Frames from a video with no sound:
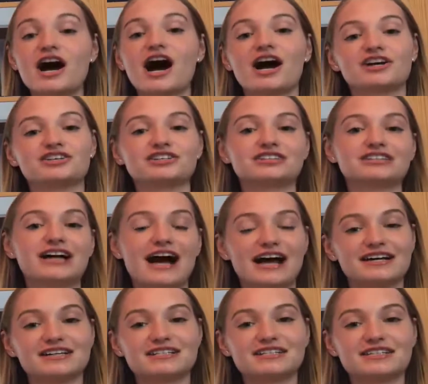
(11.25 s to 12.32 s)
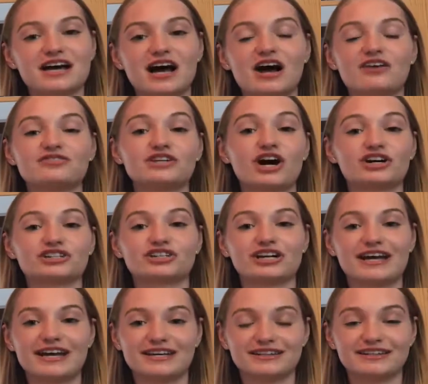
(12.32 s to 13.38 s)
under the guidance of Dr.
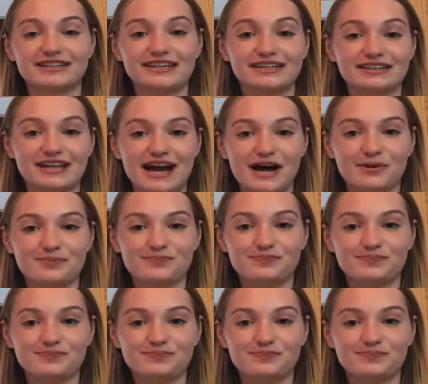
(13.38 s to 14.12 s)
Anthony Lau.